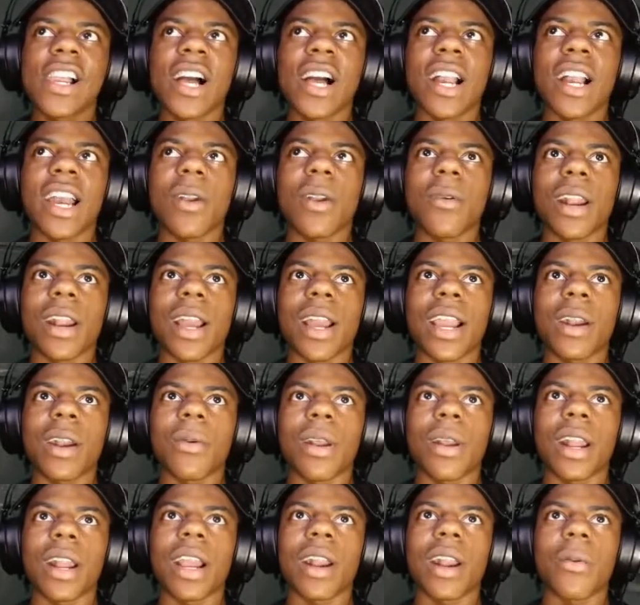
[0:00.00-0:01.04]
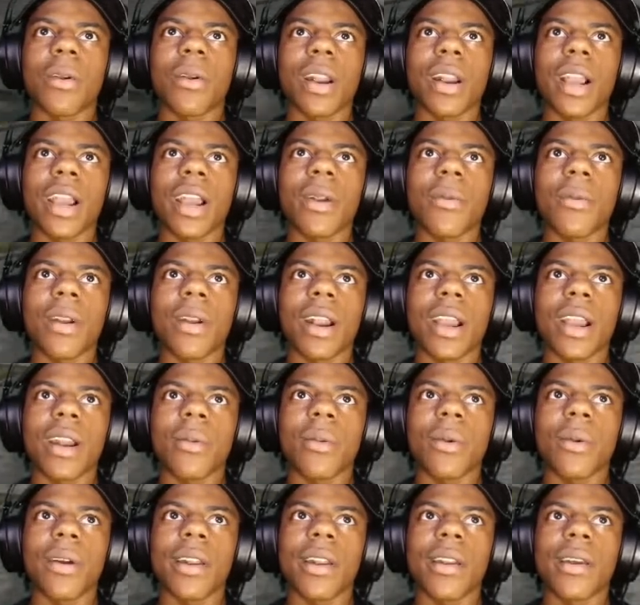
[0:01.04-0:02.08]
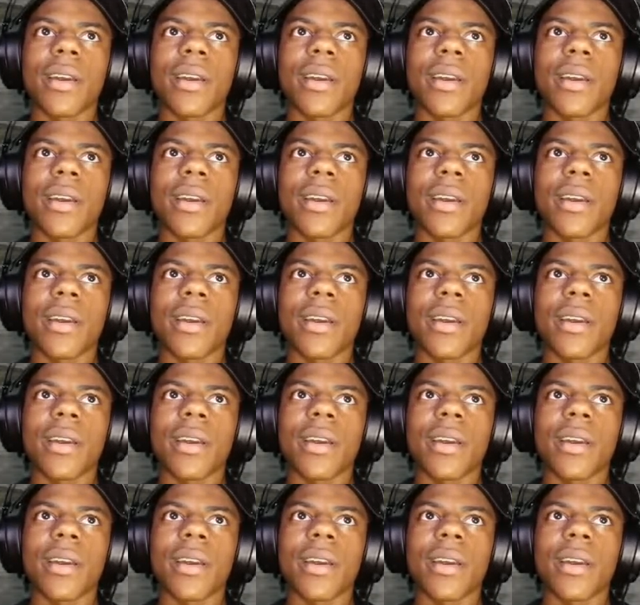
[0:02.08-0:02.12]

I gotta run, I gotta run, I gotta run, I gotta run, I gotta run.